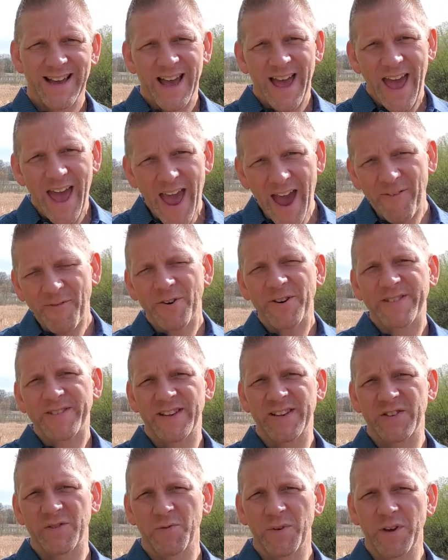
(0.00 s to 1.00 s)
Ever
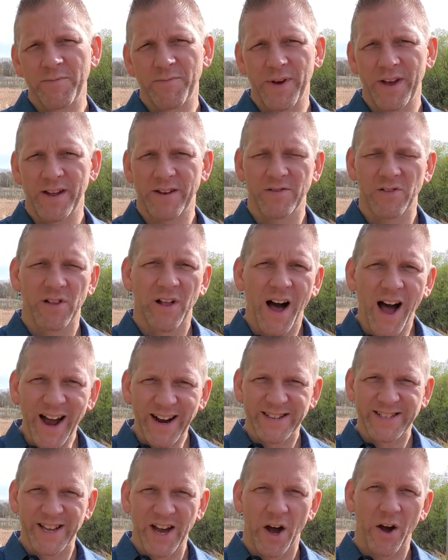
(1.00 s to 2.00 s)
since we've been
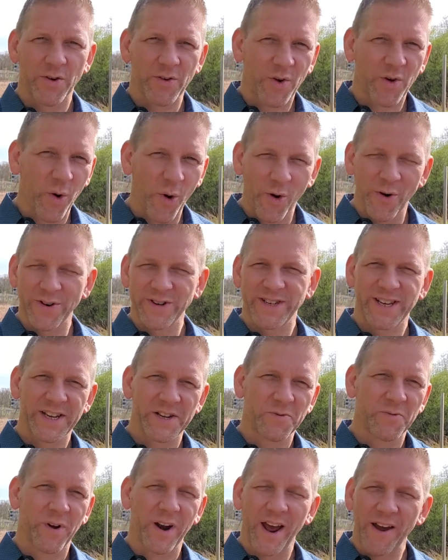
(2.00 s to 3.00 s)
locked down,
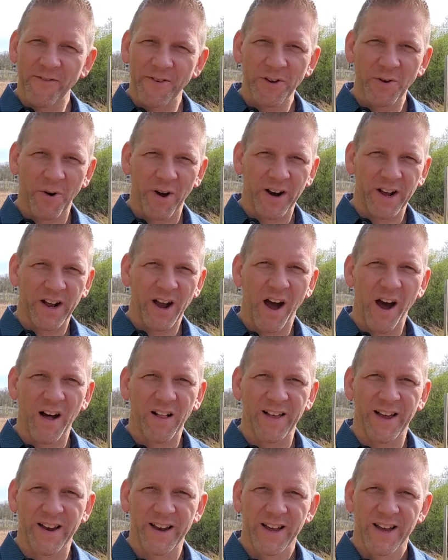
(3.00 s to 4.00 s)
quarantined, whatever you want to
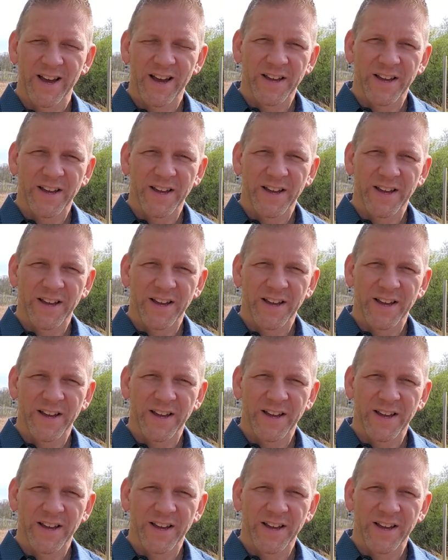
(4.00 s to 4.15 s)
call it,